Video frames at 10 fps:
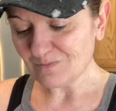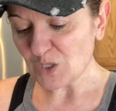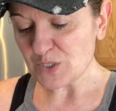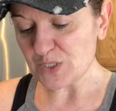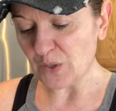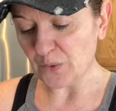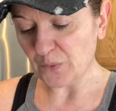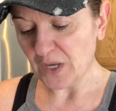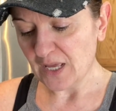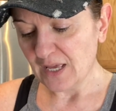
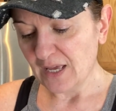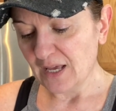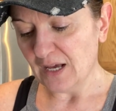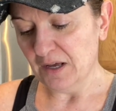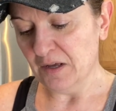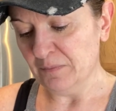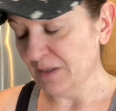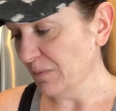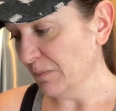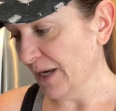So
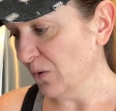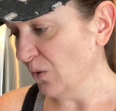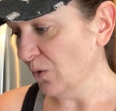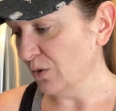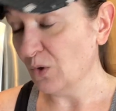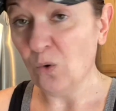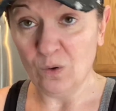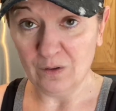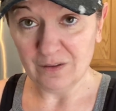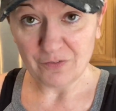my whole
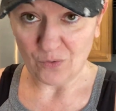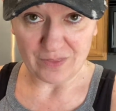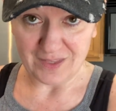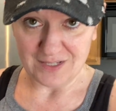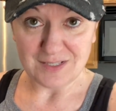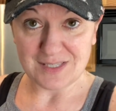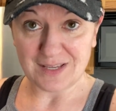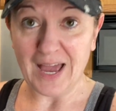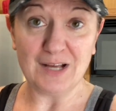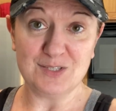goal for this
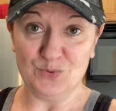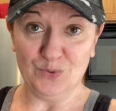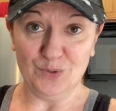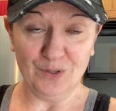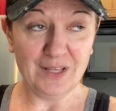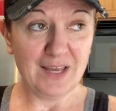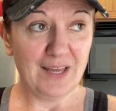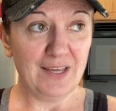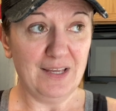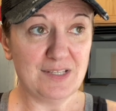casserole
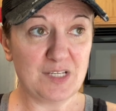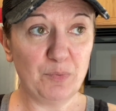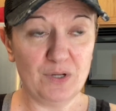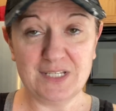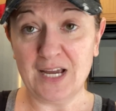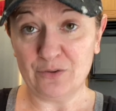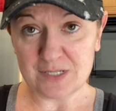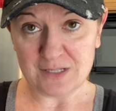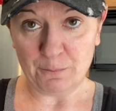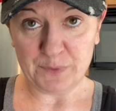is to put together
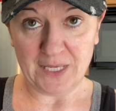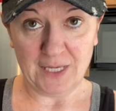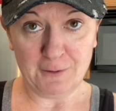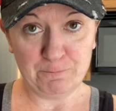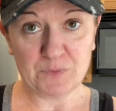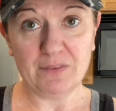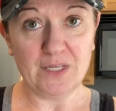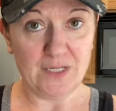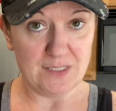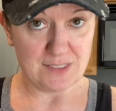something that
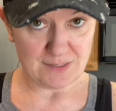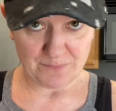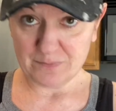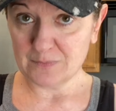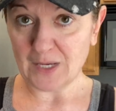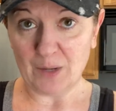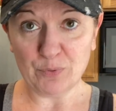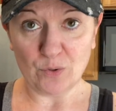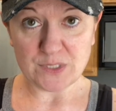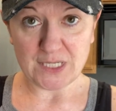is high
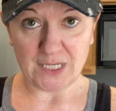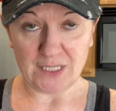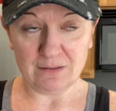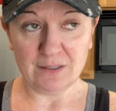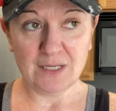protein,